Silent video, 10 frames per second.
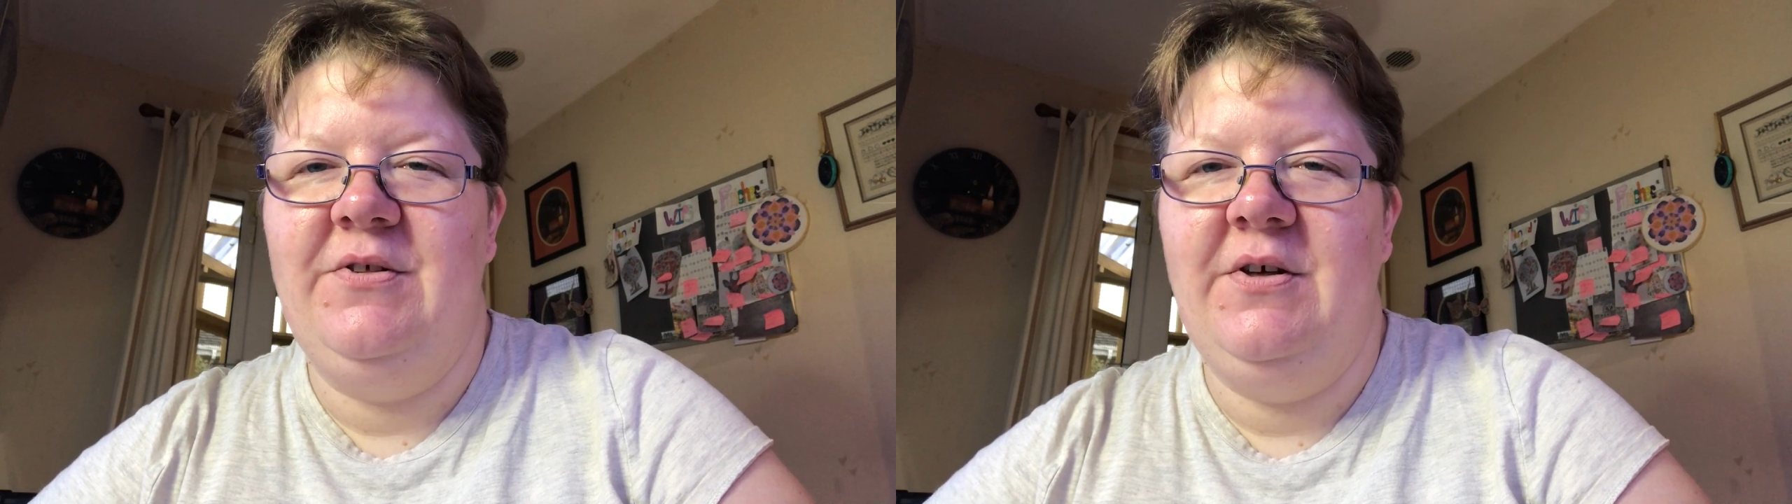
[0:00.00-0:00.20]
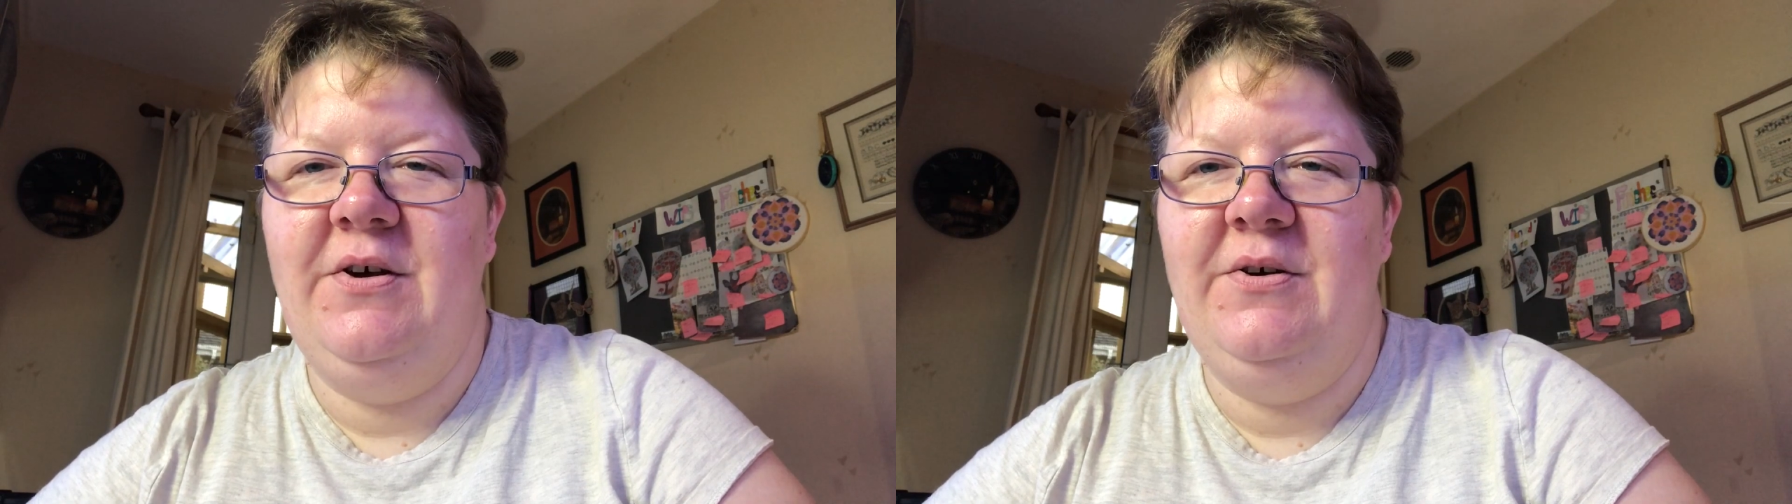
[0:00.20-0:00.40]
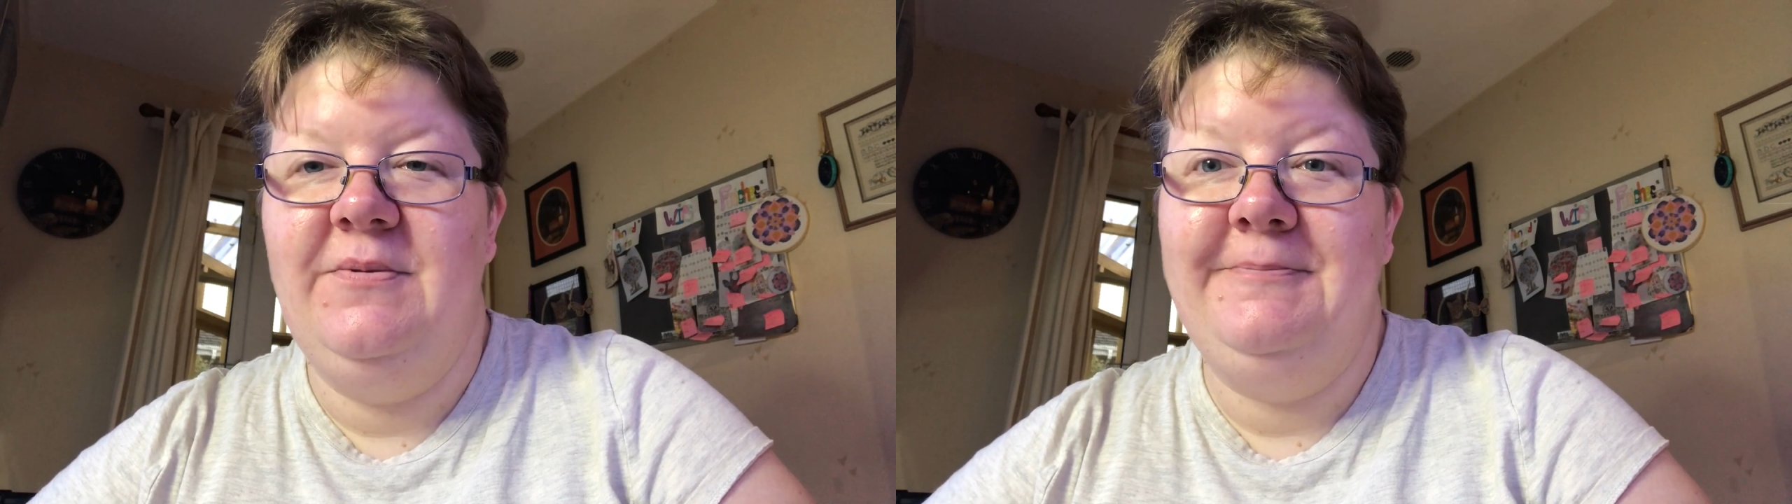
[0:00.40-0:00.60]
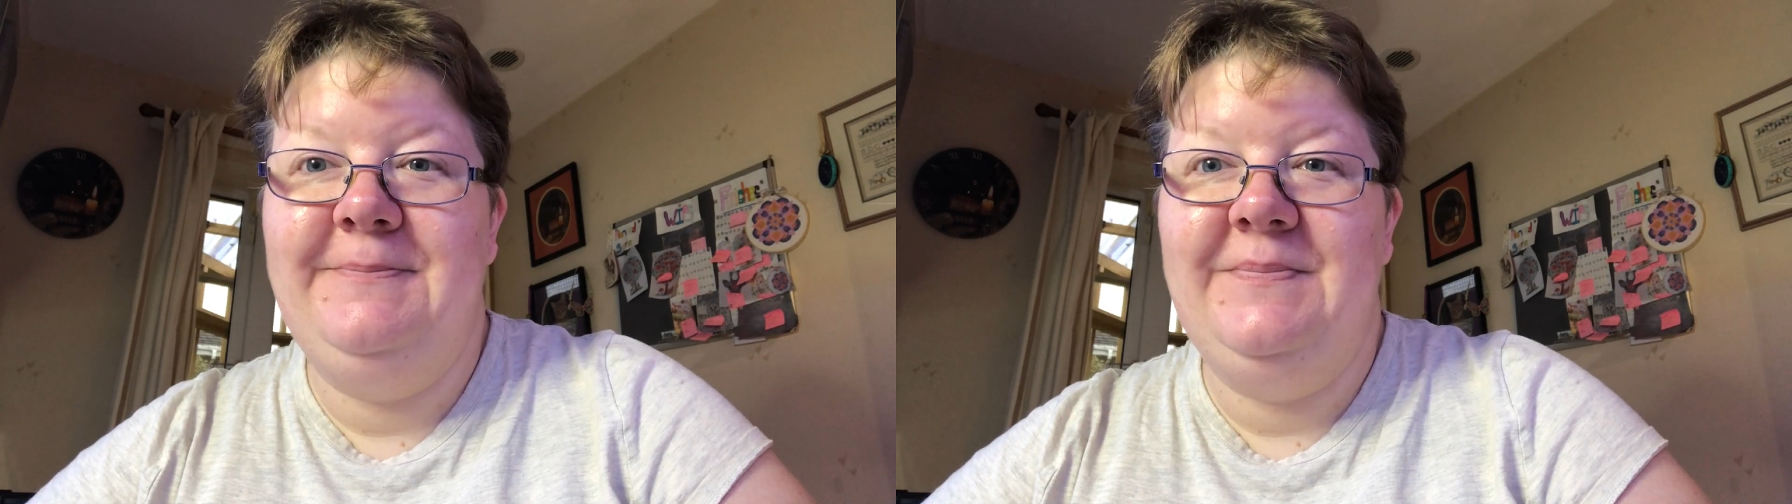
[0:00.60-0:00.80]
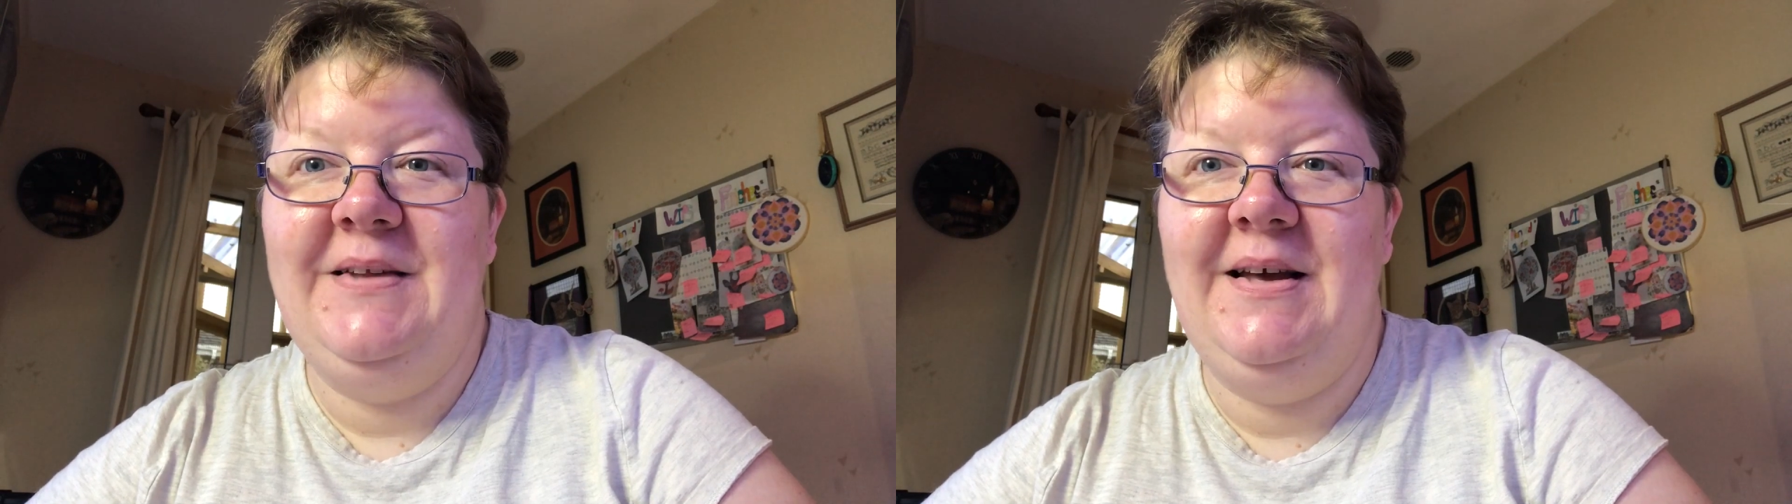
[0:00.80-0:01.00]
so
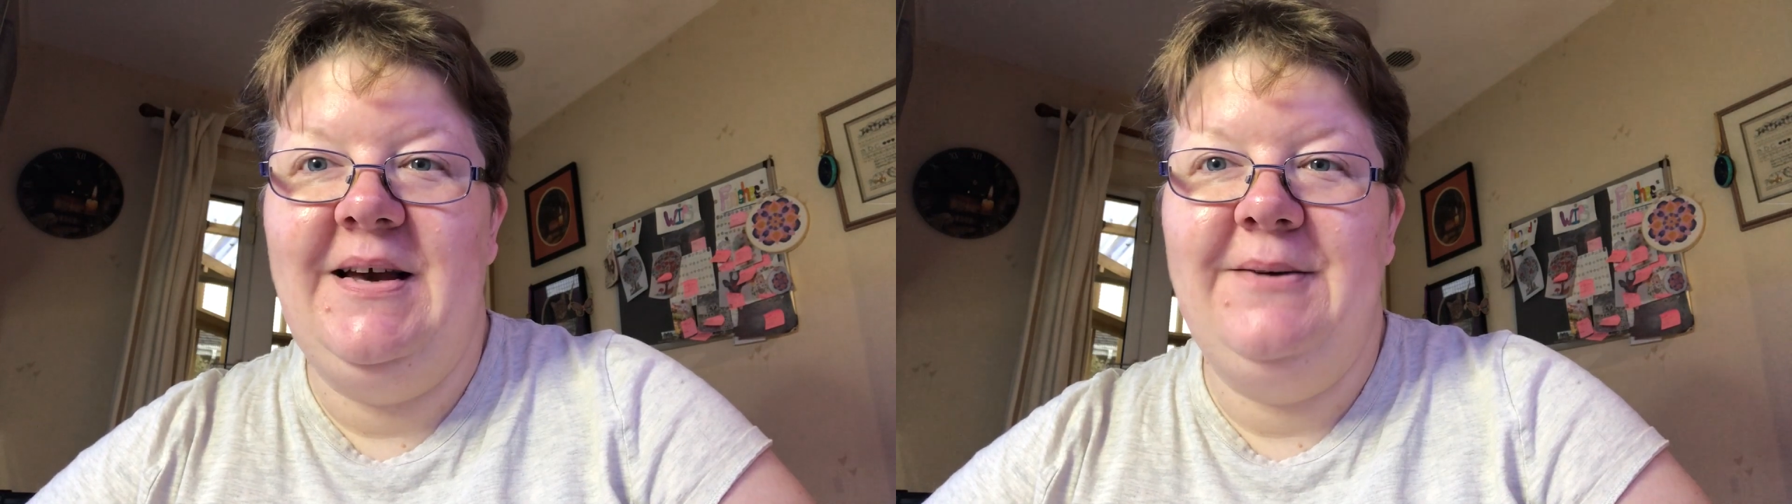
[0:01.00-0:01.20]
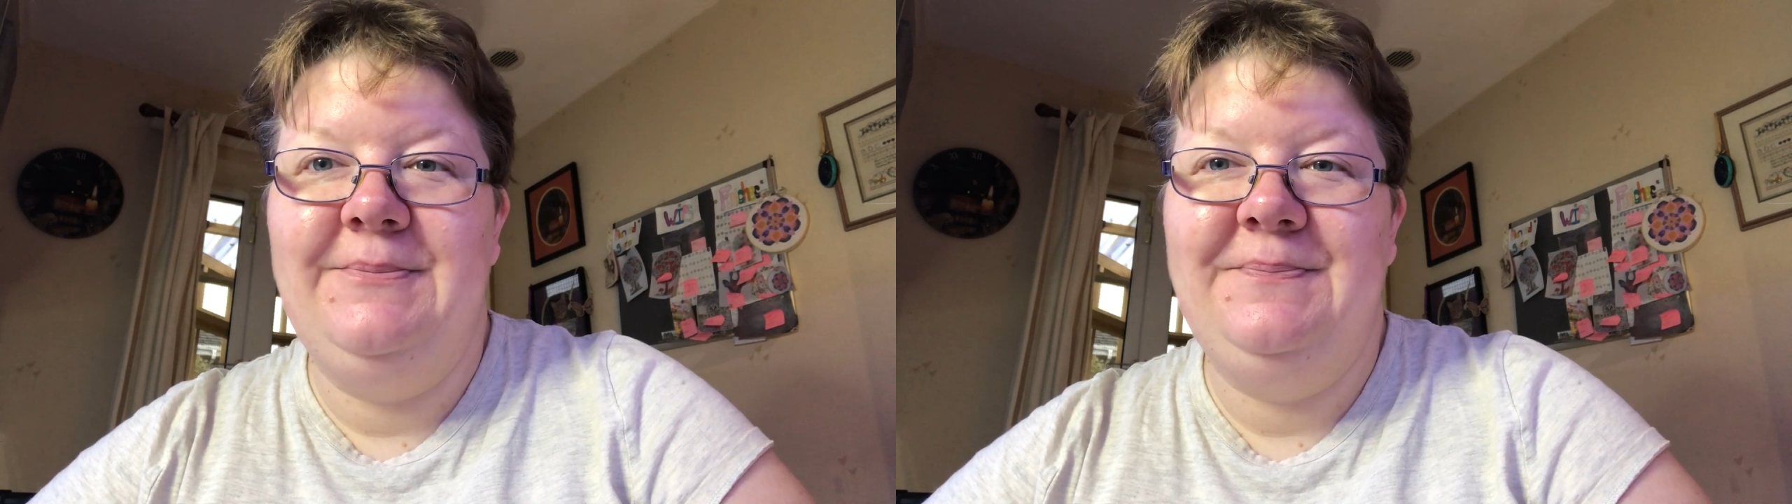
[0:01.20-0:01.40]
yeah